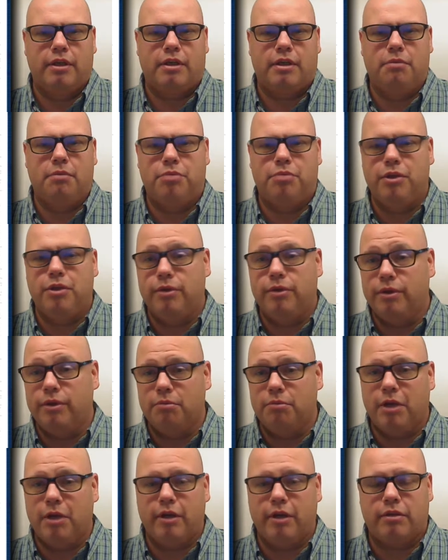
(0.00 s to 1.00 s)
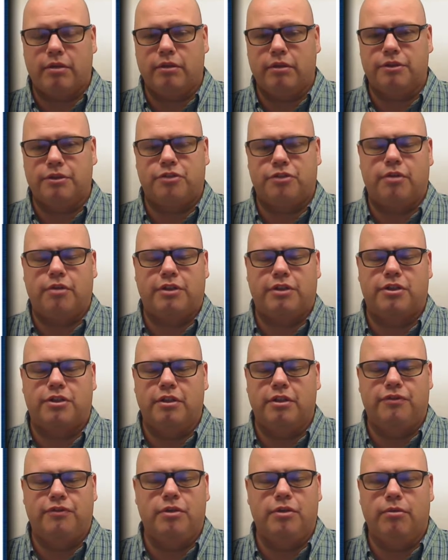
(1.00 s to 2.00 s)
computer numerical
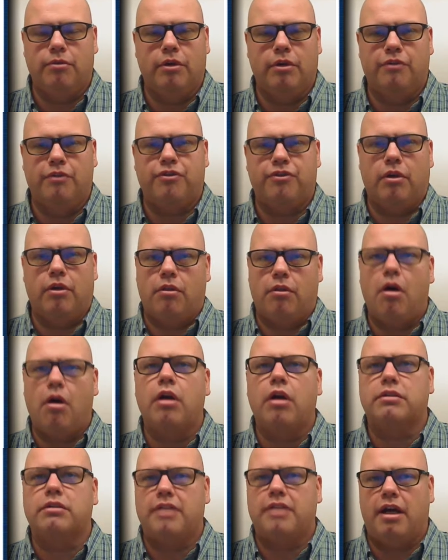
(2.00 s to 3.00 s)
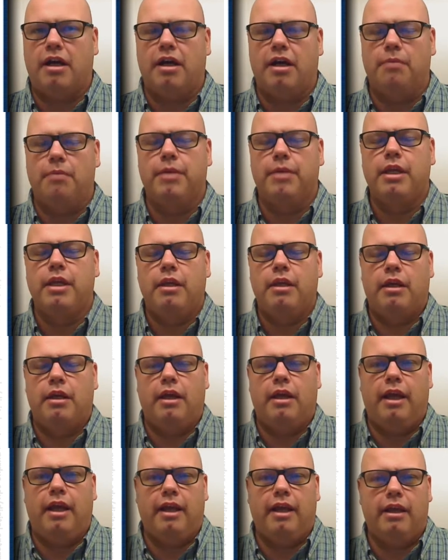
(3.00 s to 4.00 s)
instruction, if you will, for a long time.
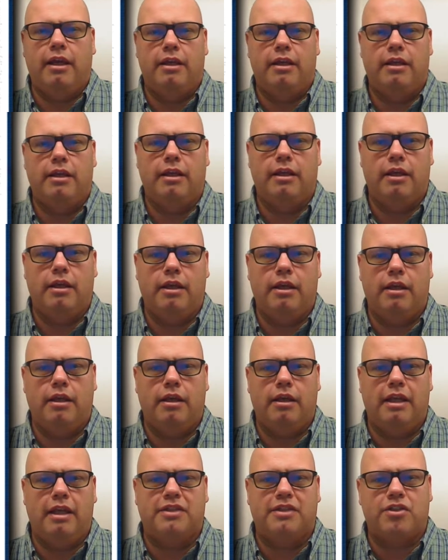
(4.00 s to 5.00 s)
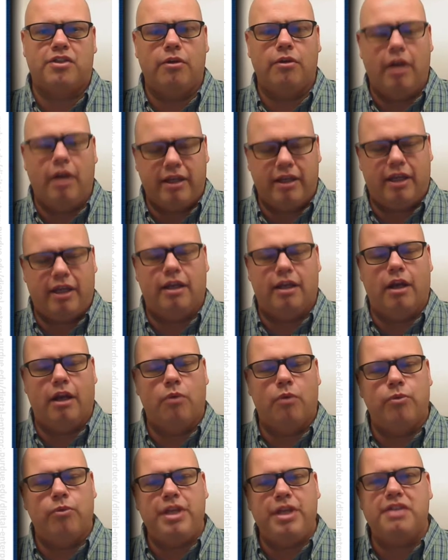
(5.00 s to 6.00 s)
And it's, again,
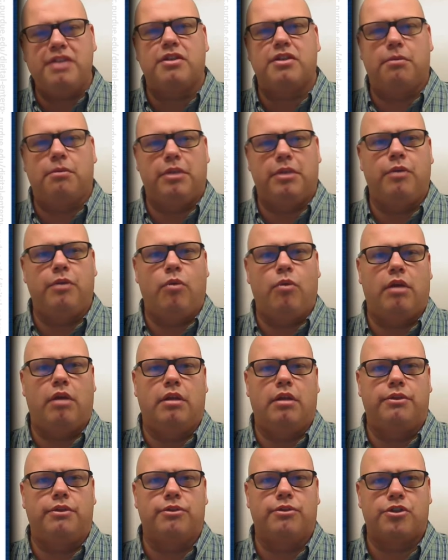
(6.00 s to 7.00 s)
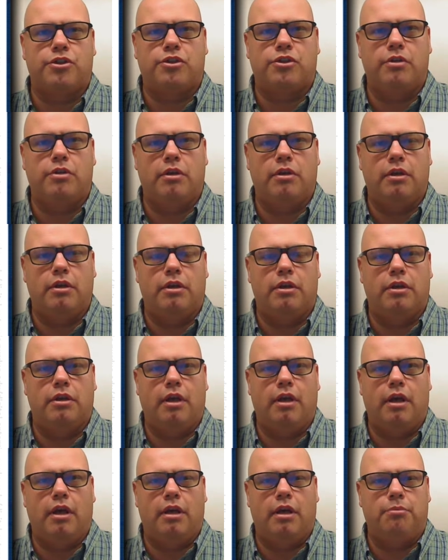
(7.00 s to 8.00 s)
a reasonably well understood
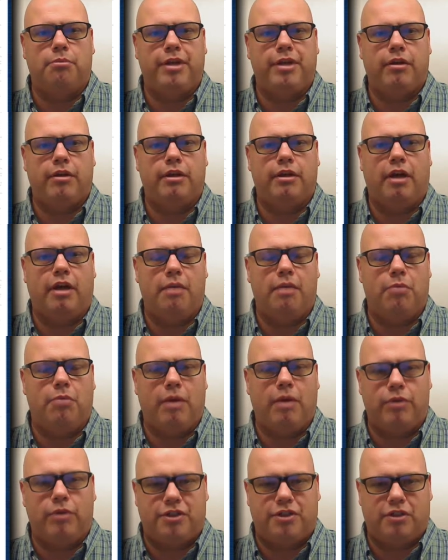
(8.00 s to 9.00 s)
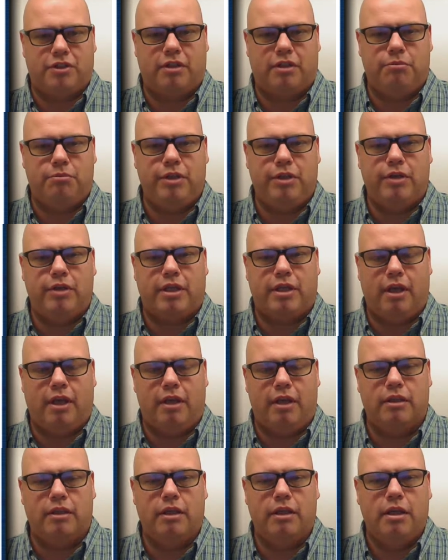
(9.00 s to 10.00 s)
paradigm by which to
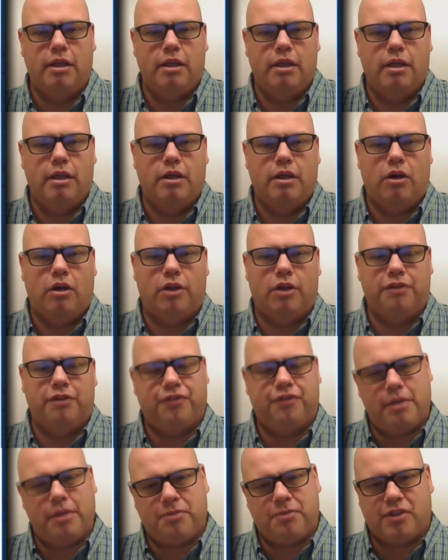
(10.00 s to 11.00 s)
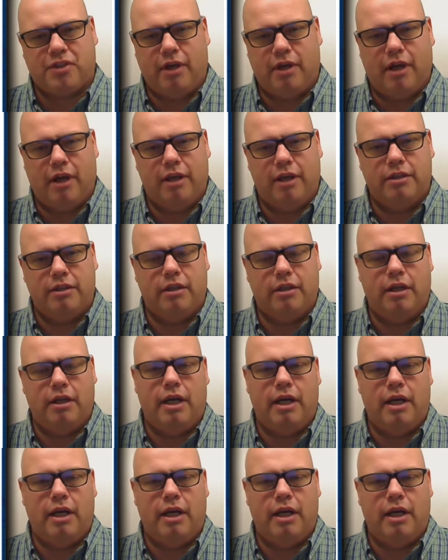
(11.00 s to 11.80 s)
communicate. On the flip side,